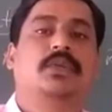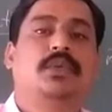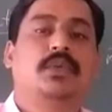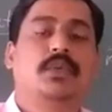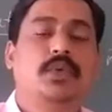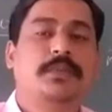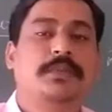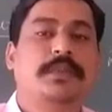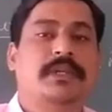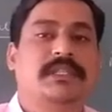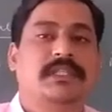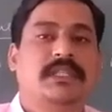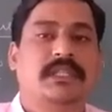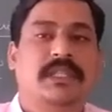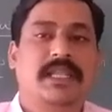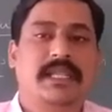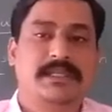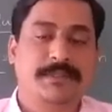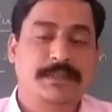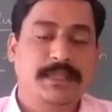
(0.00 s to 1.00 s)
2%,
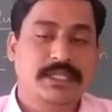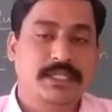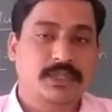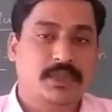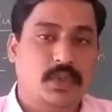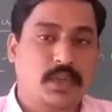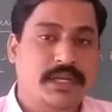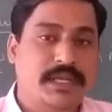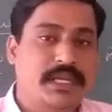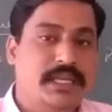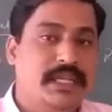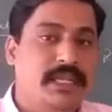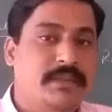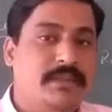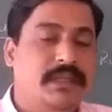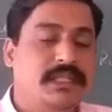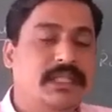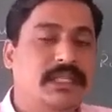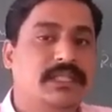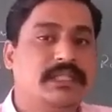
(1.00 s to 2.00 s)
that means 20
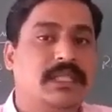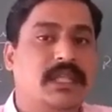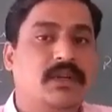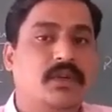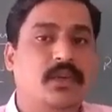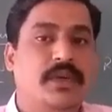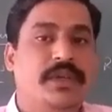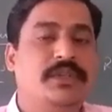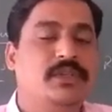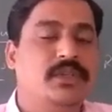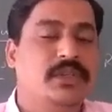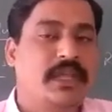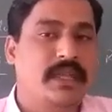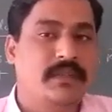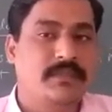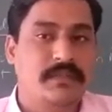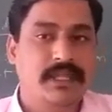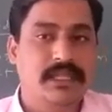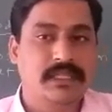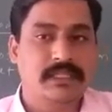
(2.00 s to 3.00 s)
mothers are going to die.
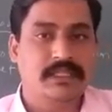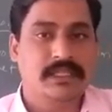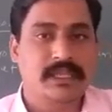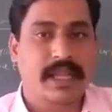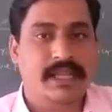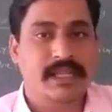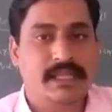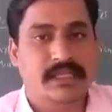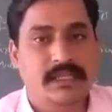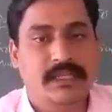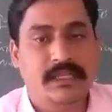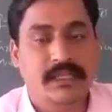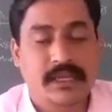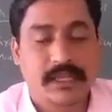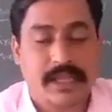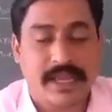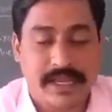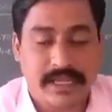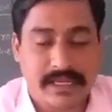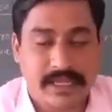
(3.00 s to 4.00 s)
It means
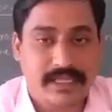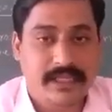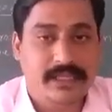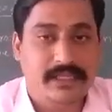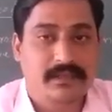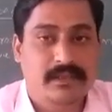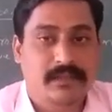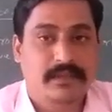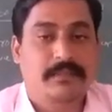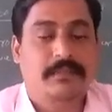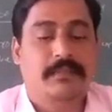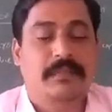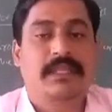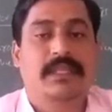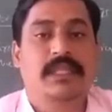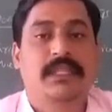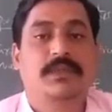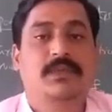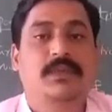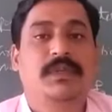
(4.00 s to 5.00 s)
980
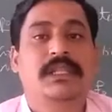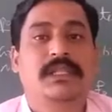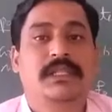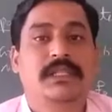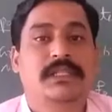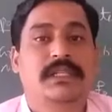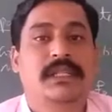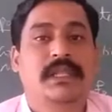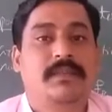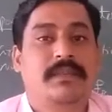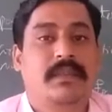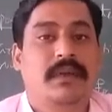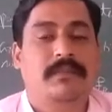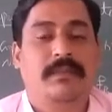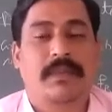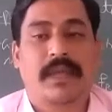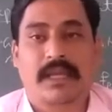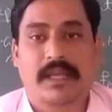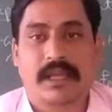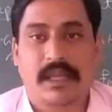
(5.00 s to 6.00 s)
mothers will stay
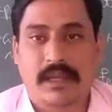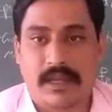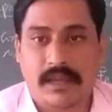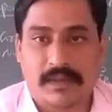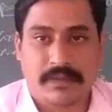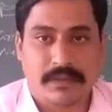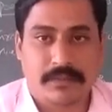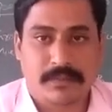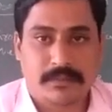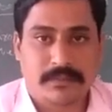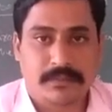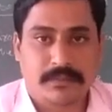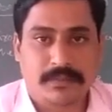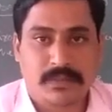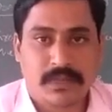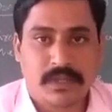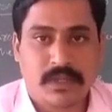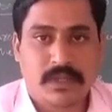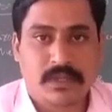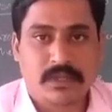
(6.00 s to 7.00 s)
back alive.
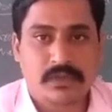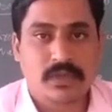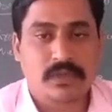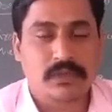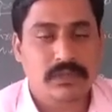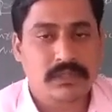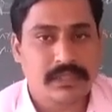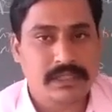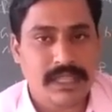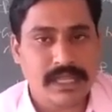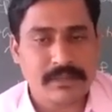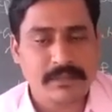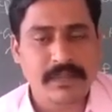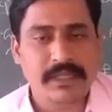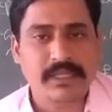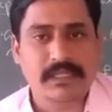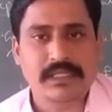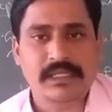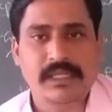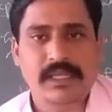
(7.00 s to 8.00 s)
So that
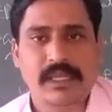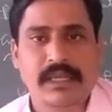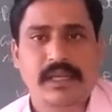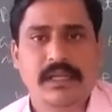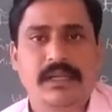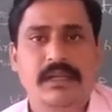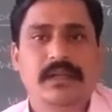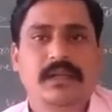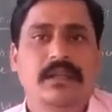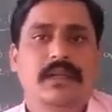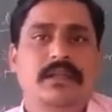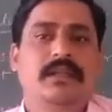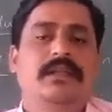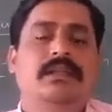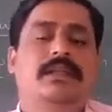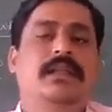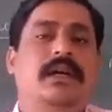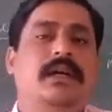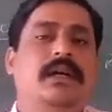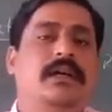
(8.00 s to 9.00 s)
means here
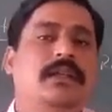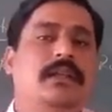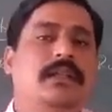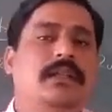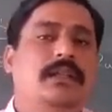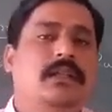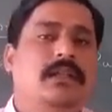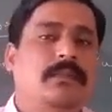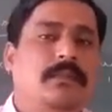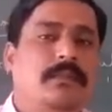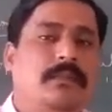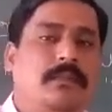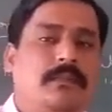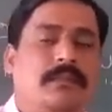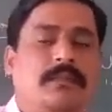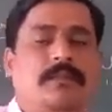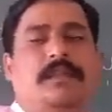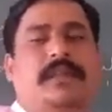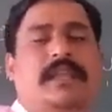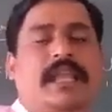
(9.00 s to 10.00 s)
the
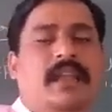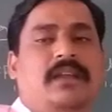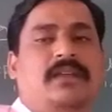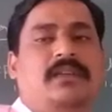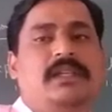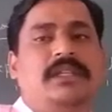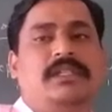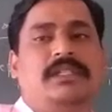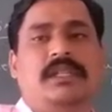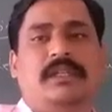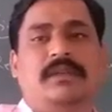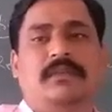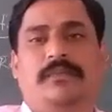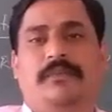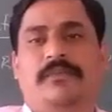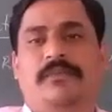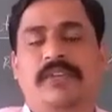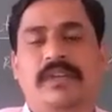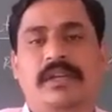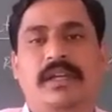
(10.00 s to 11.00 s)

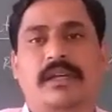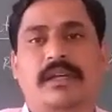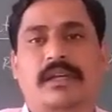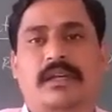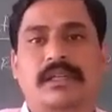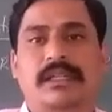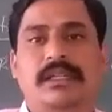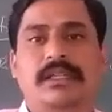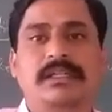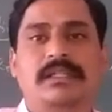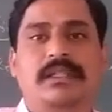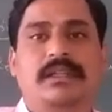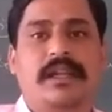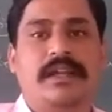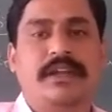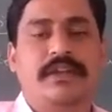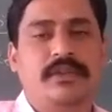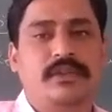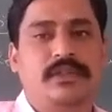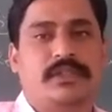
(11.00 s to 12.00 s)
calculation figure is
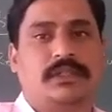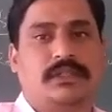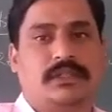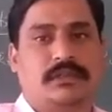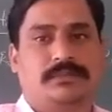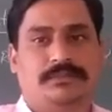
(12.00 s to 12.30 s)
reduced